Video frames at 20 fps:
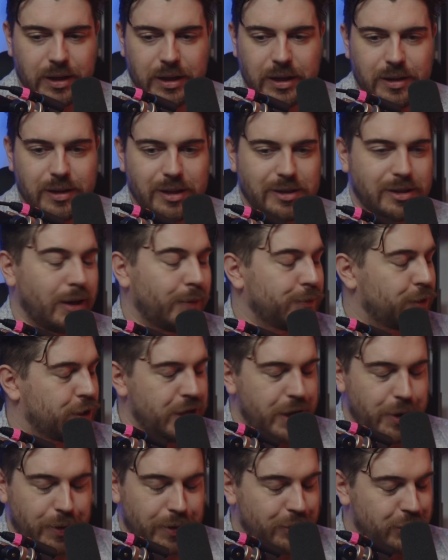there's enough
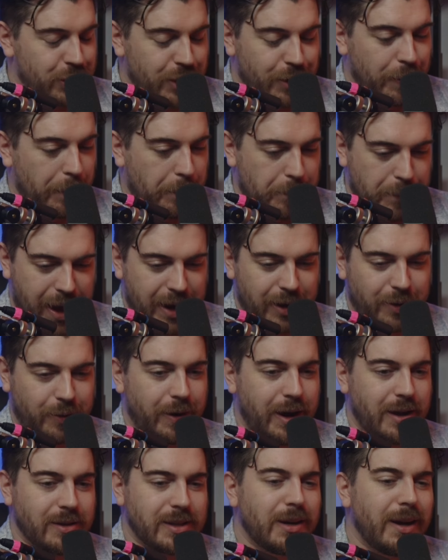gener- generic
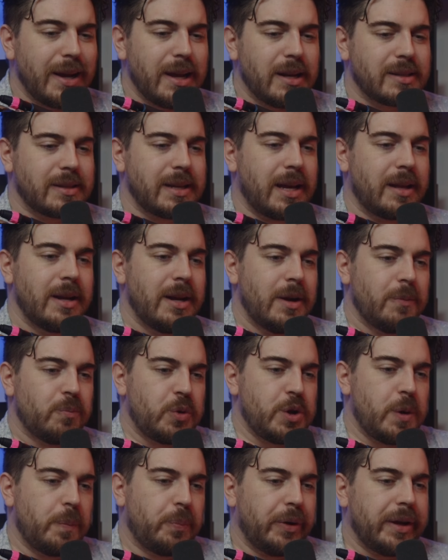backgrounds and i understand
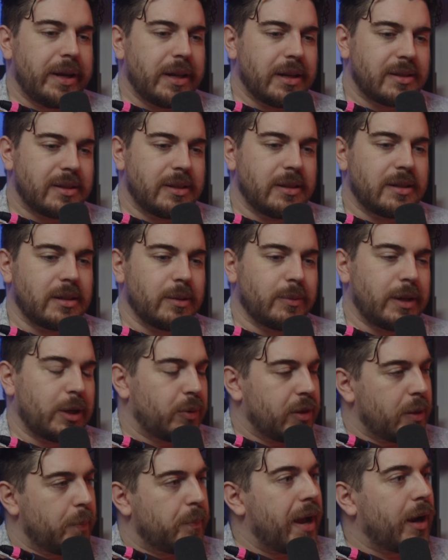when you bring in a system like
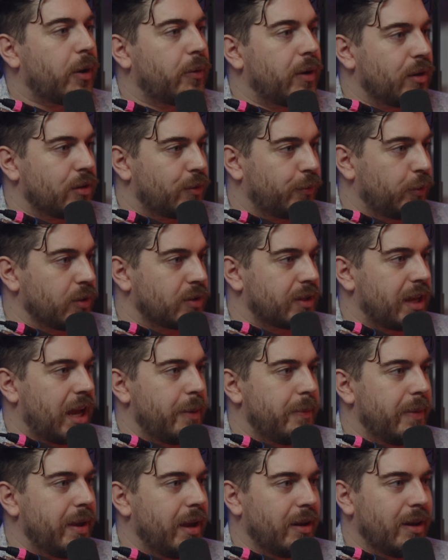when the backgrounds first
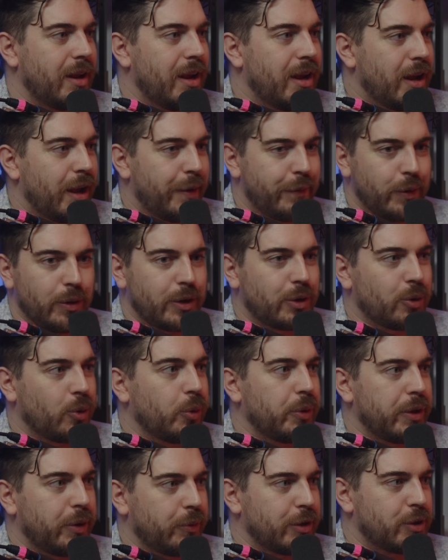came in if you look at all
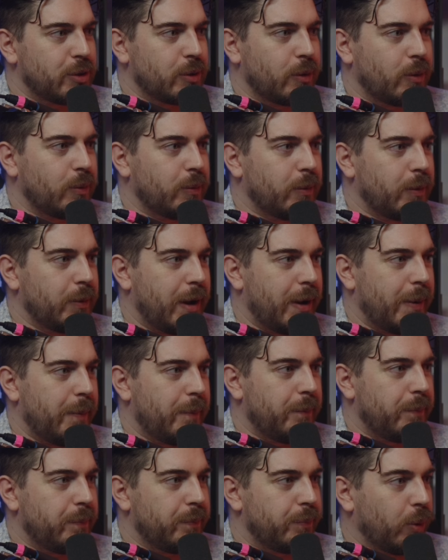the original
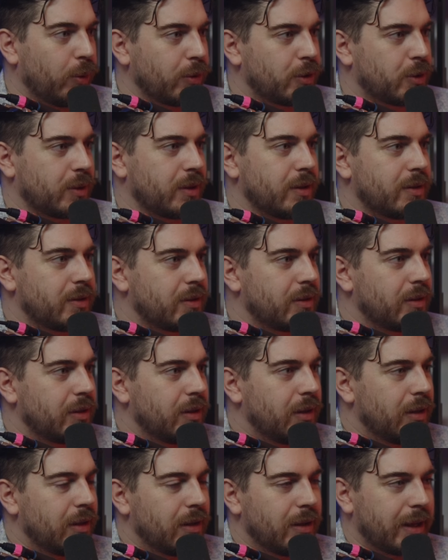um, portraits
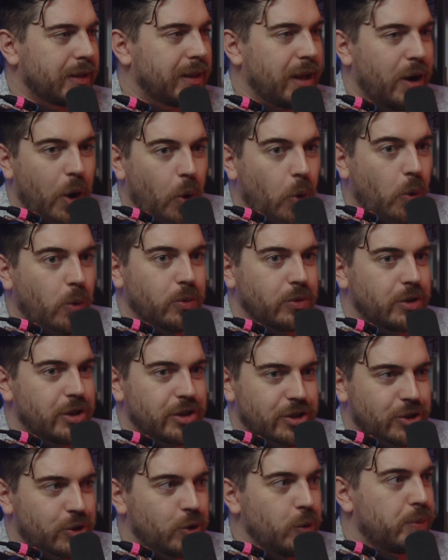like they're all
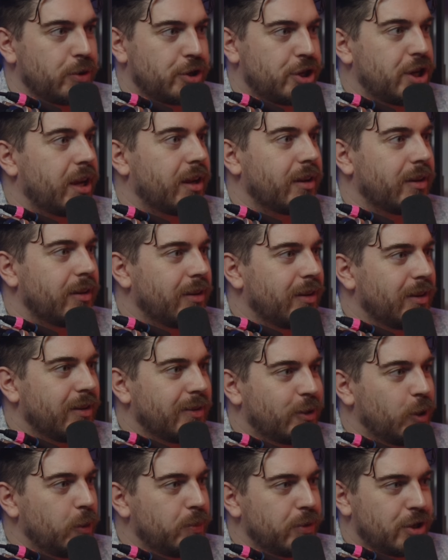just super shit
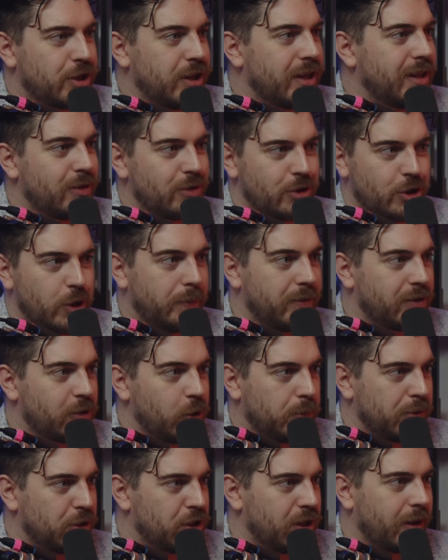super shit, shit
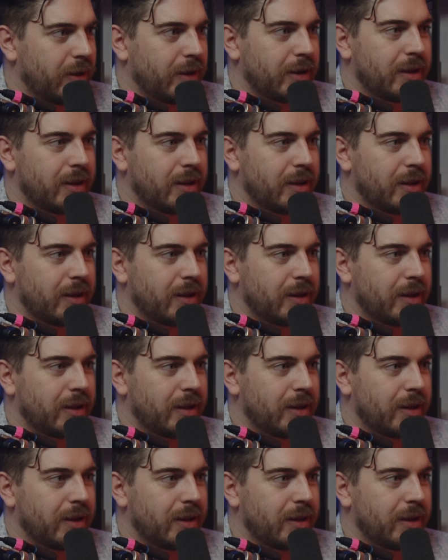super generic